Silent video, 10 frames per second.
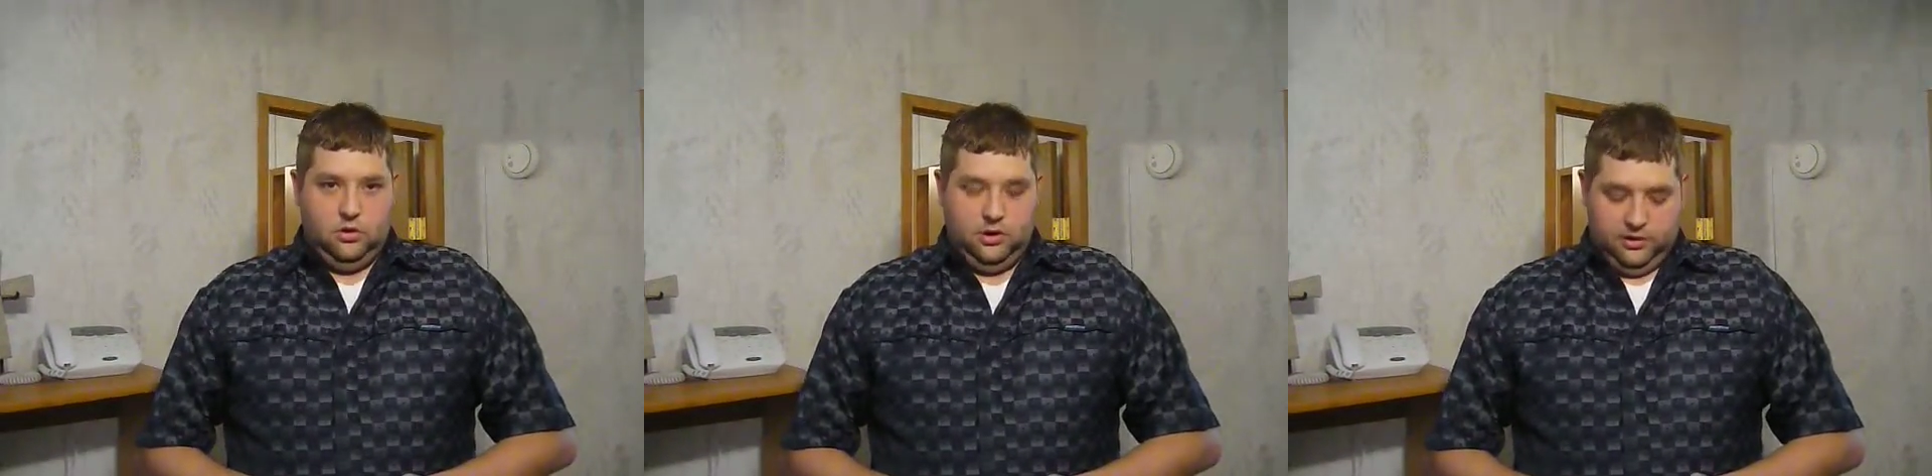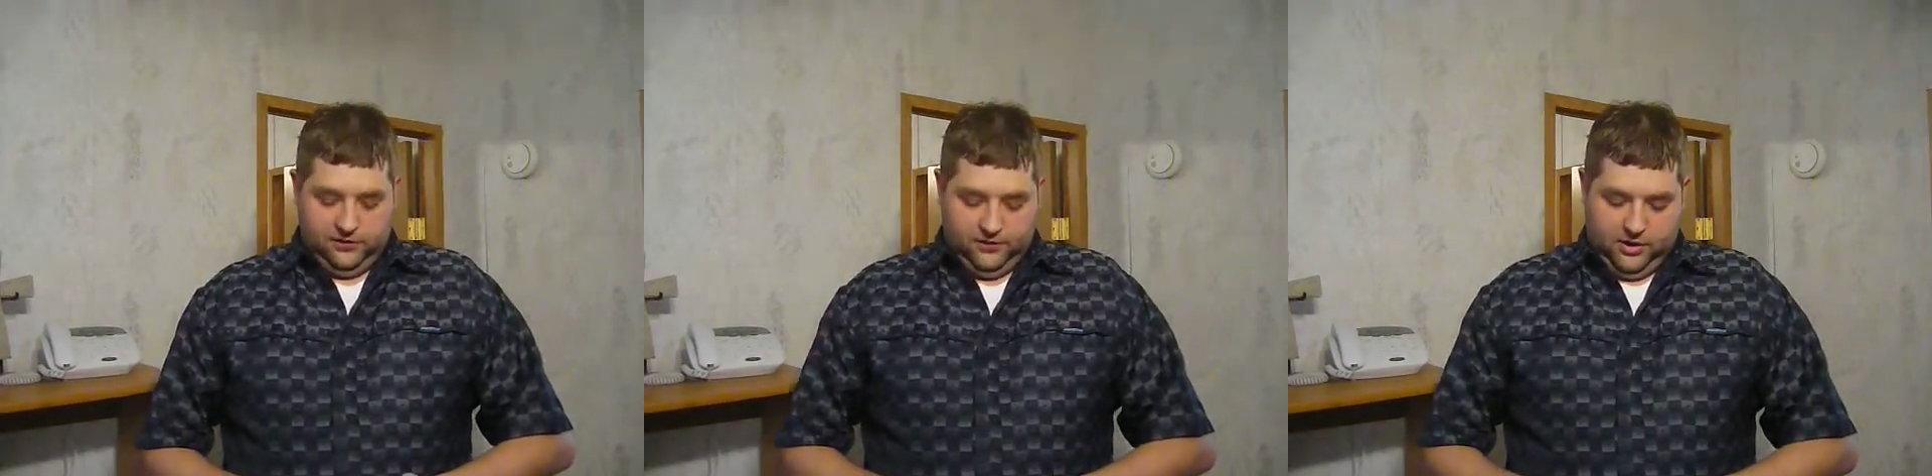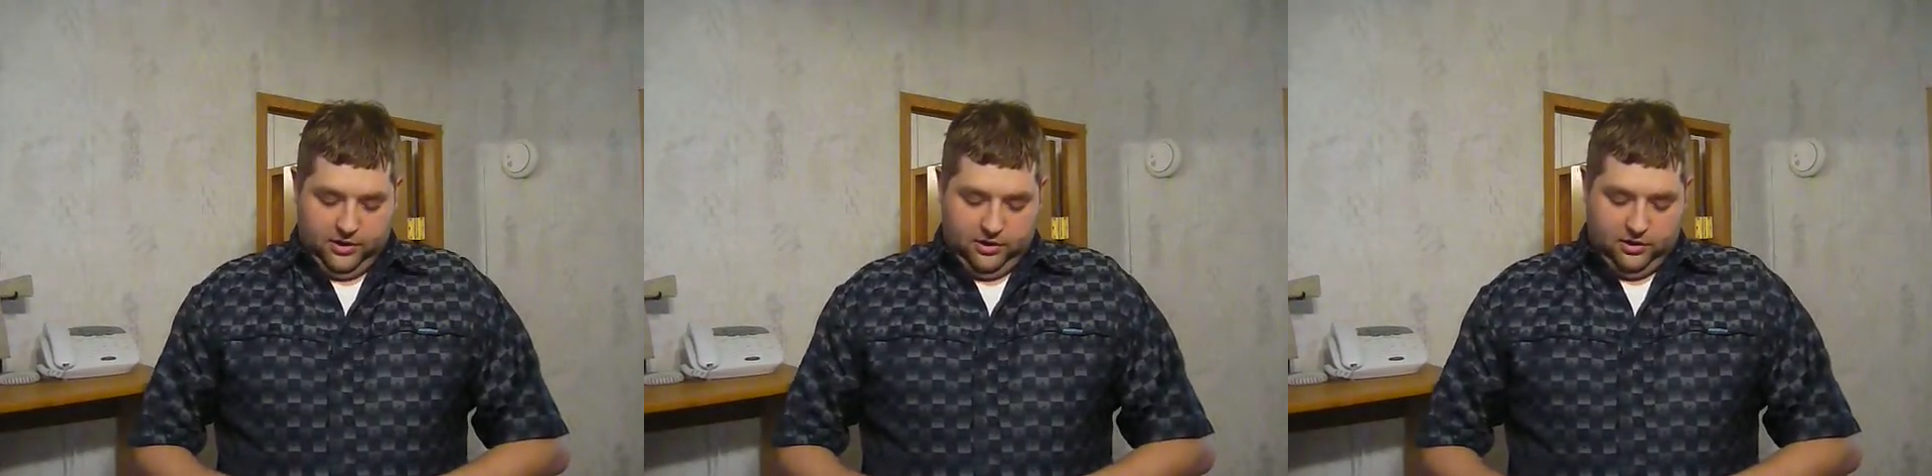It is
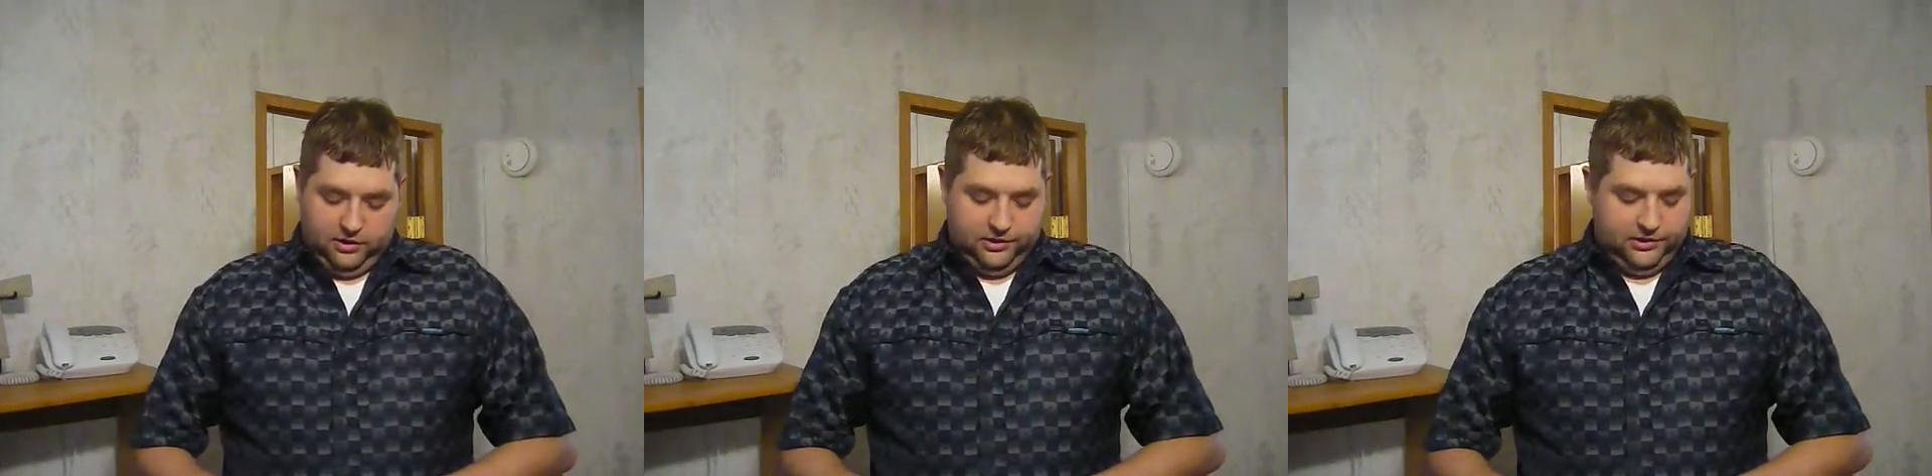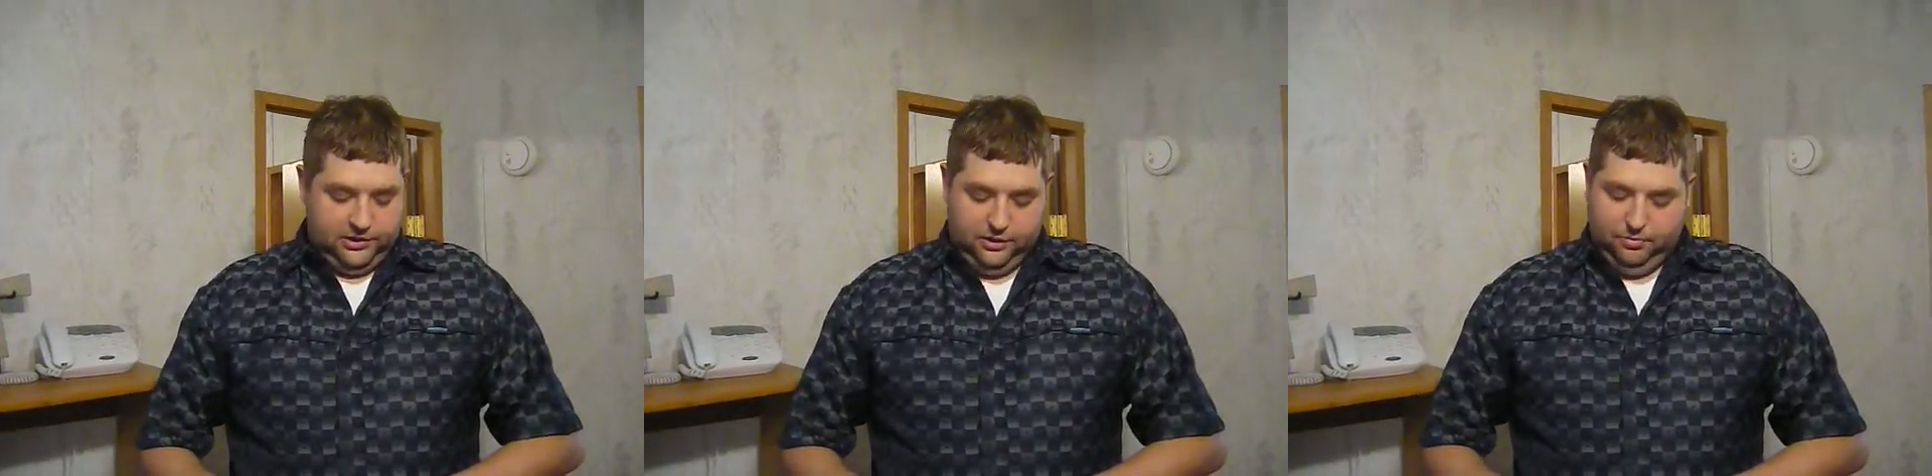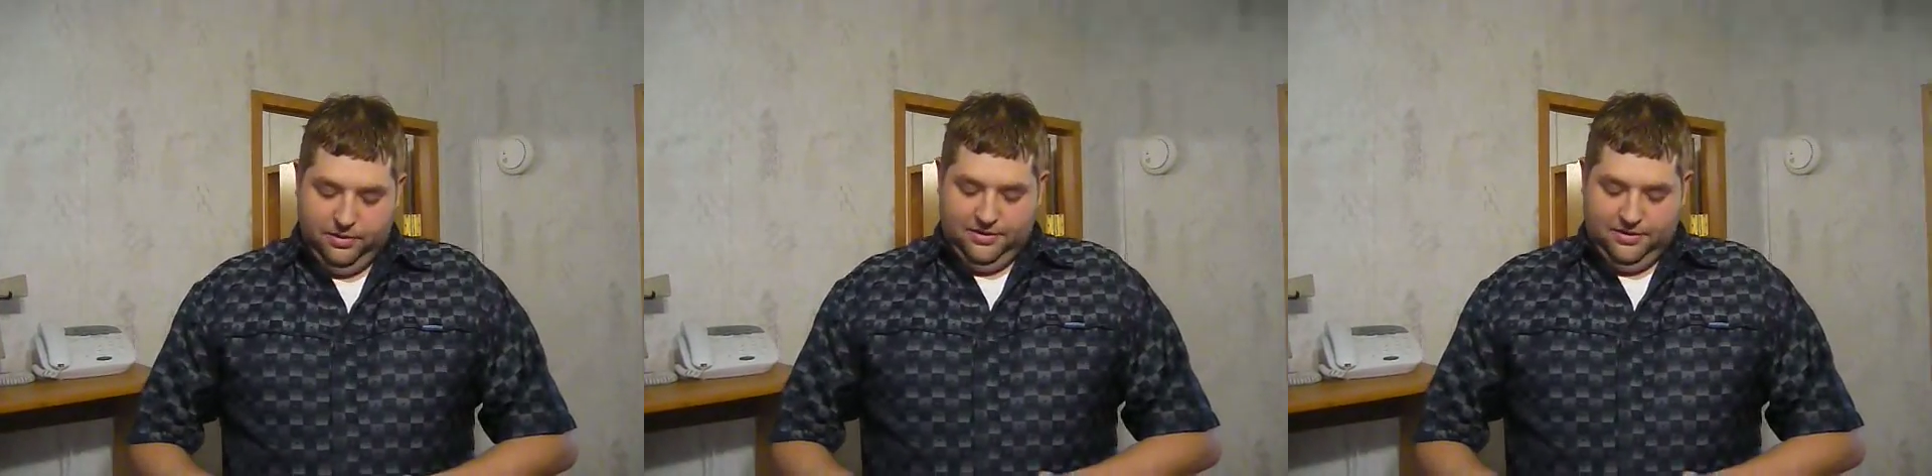very hard to see